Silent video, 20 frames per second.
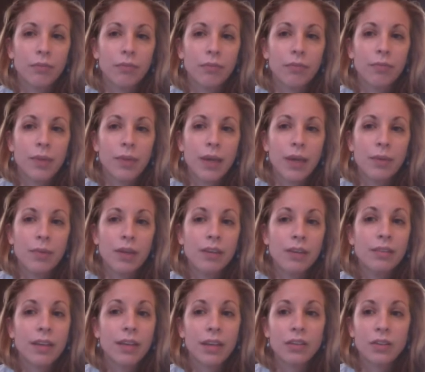Maybe
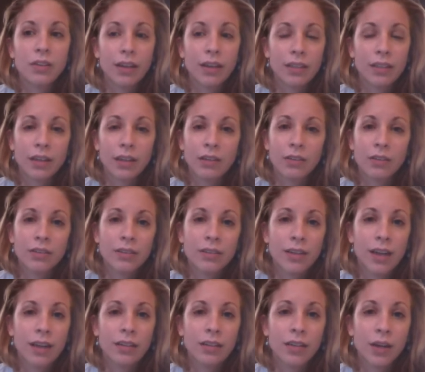they tried to
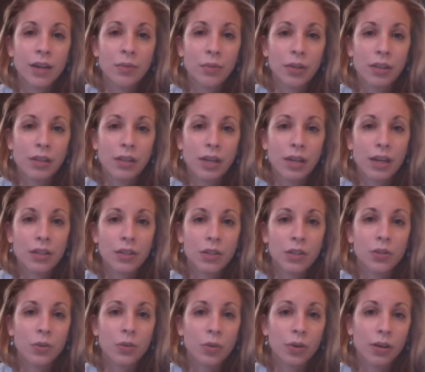understand. I'm really not
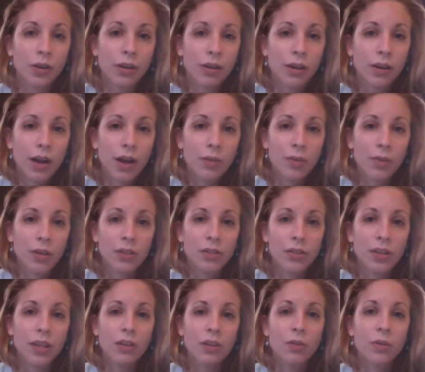sure how much
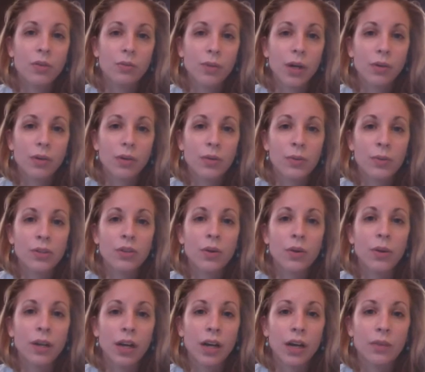they knew about what was
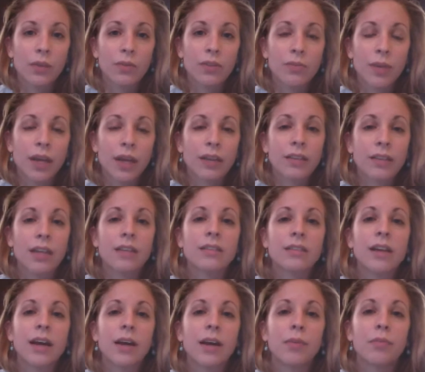going on with me at that
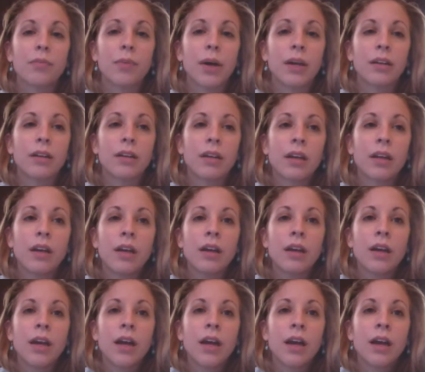time, but
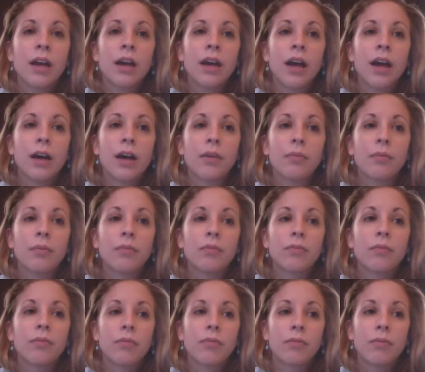um,
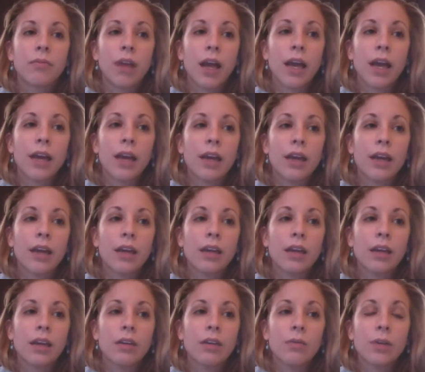
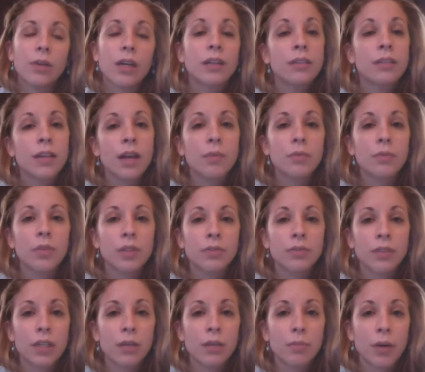we ended up
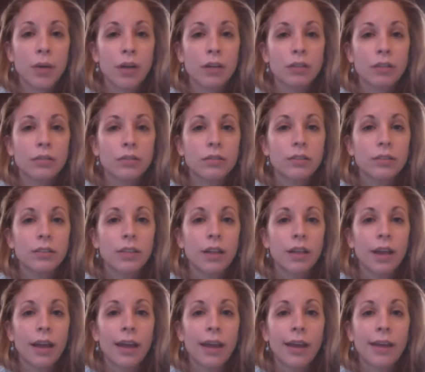drifting apart,
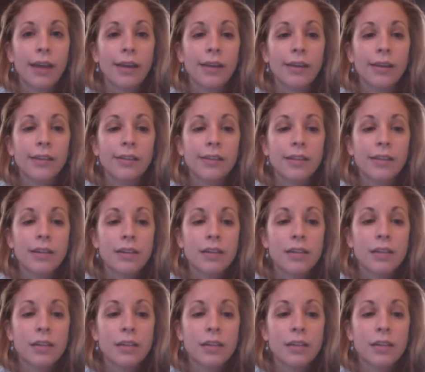and